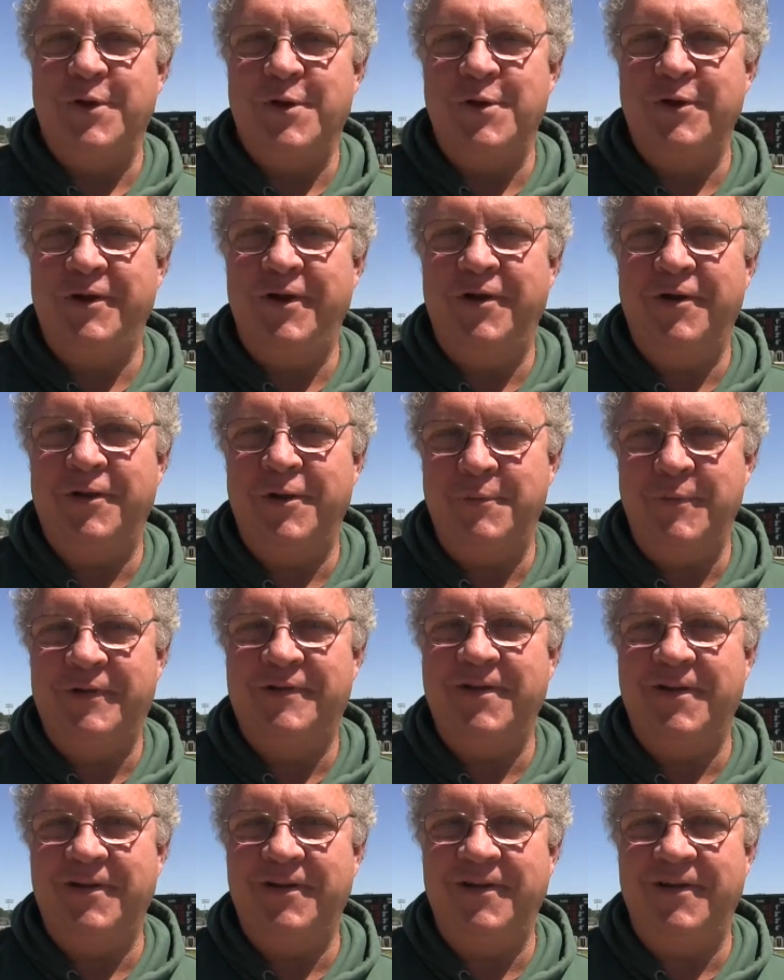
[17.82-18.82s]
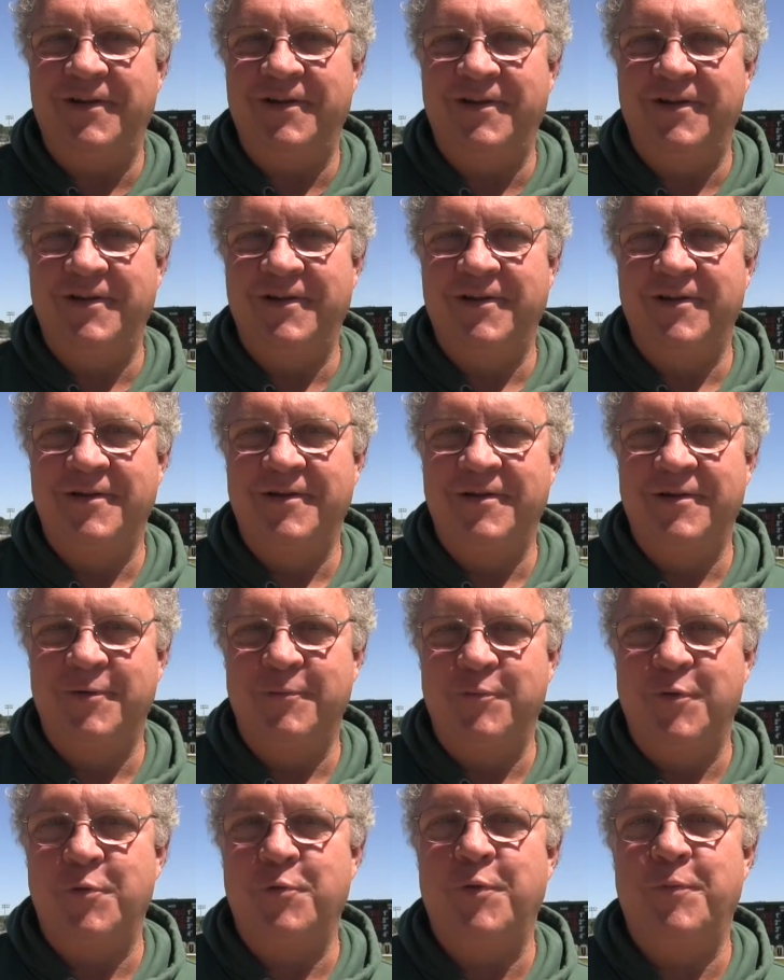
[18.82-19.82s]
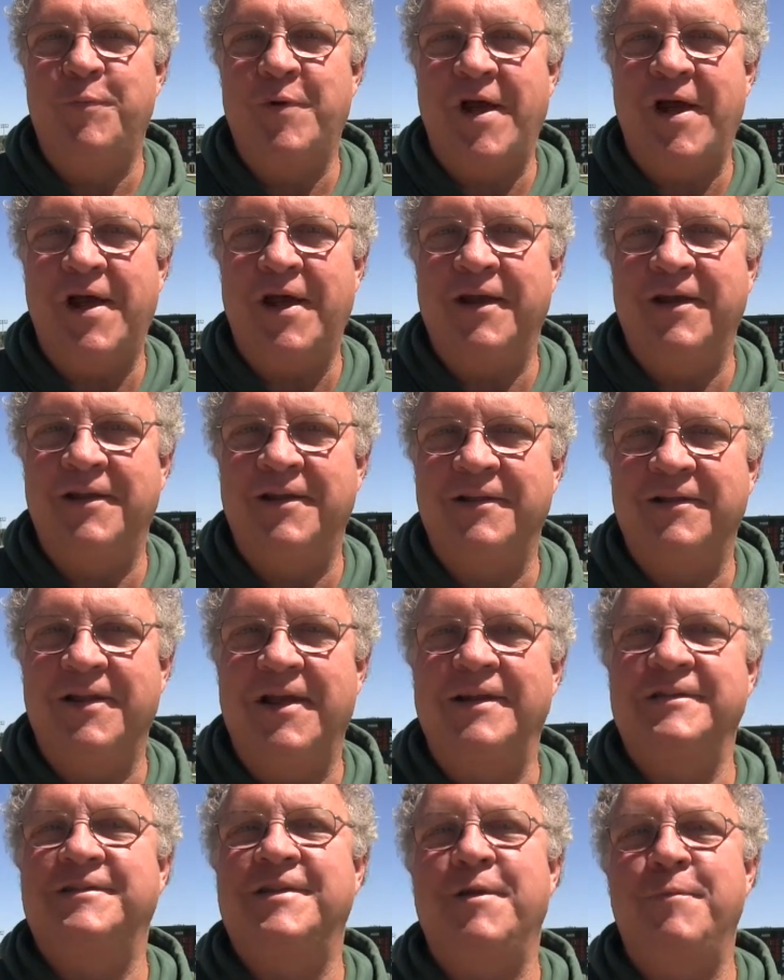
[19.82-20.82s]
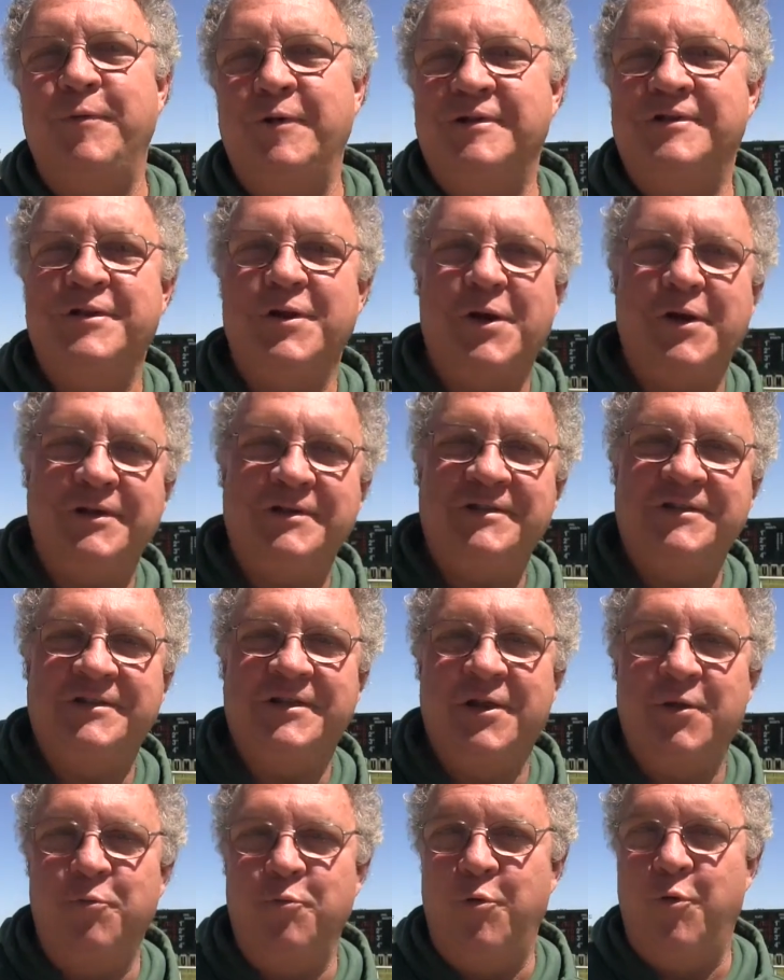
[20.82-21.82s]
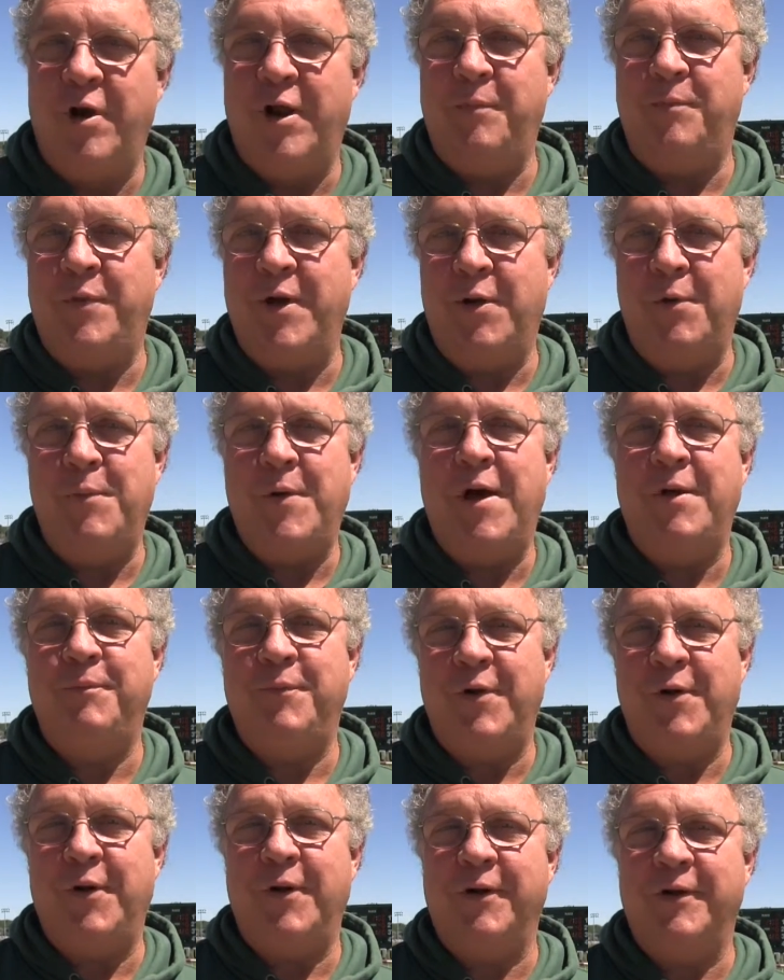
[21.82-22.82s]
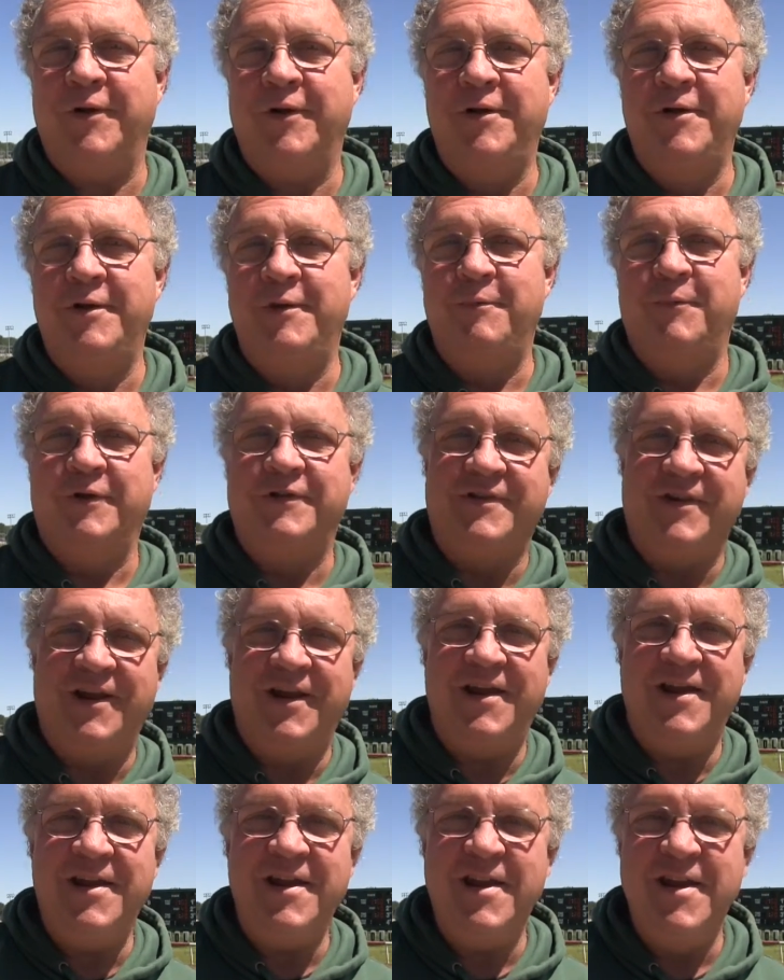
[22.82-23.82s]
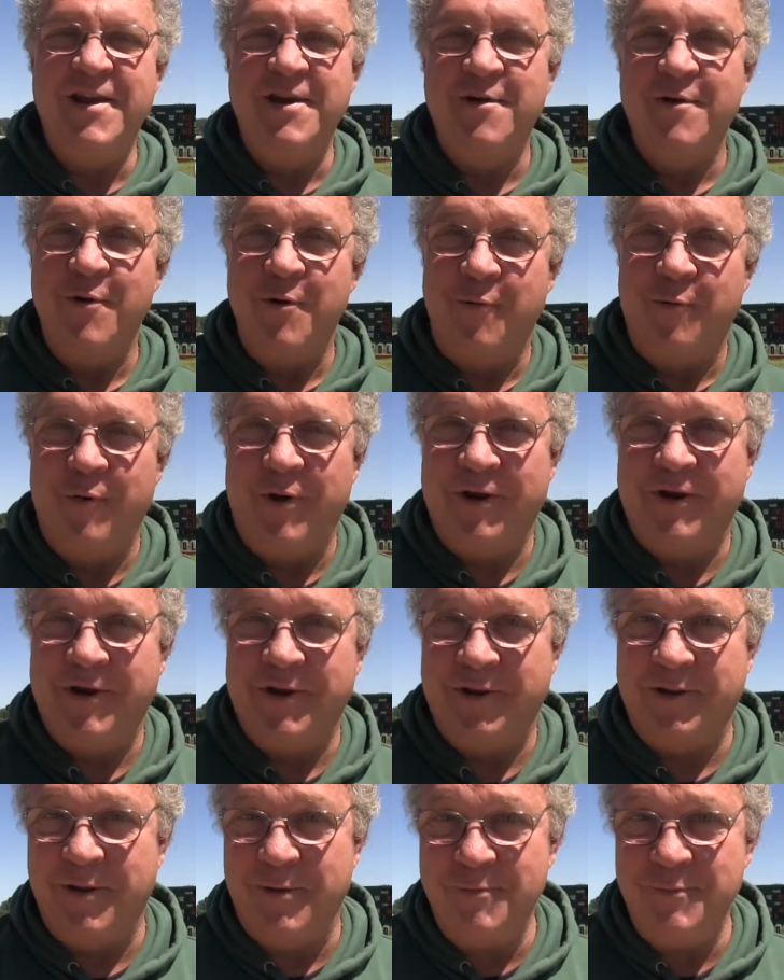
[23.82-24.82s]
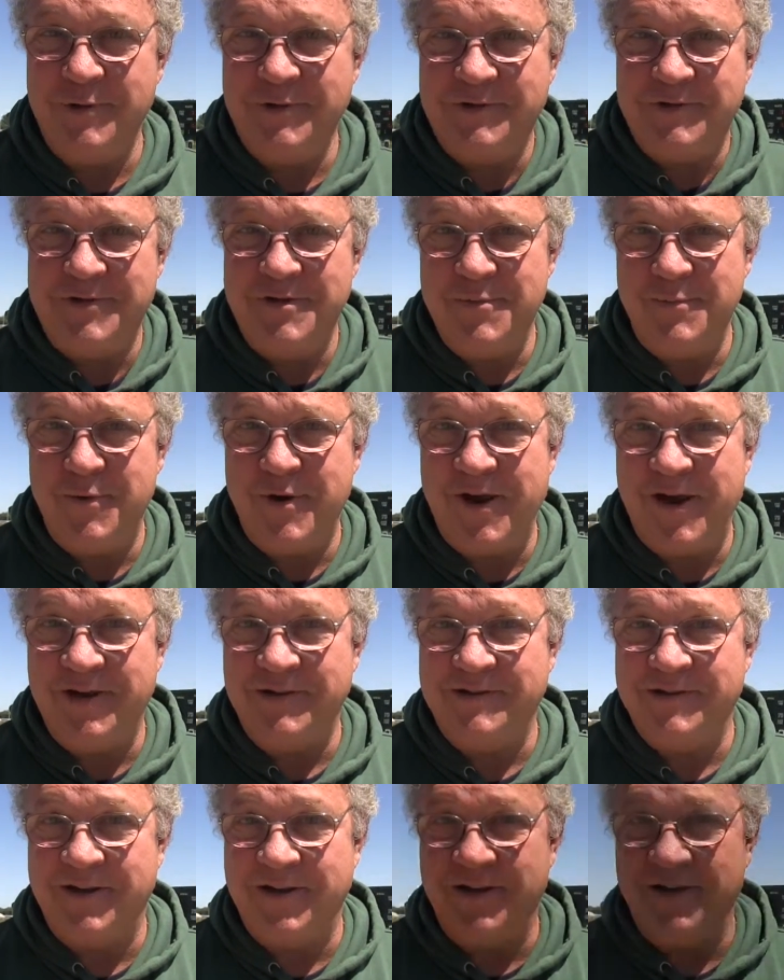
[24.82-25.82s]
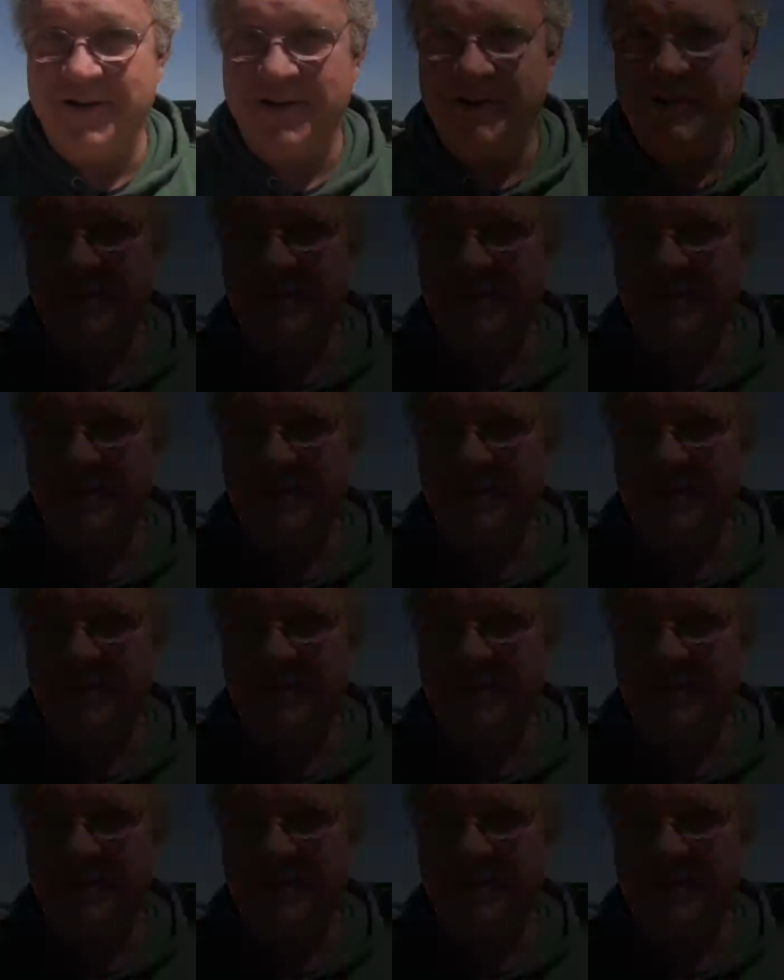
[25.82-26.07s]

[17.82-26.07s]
a long year, let me tell you, but we're back. Last time you saw us, we were at Belmont Park, but today we're in Columbus, Nebraska.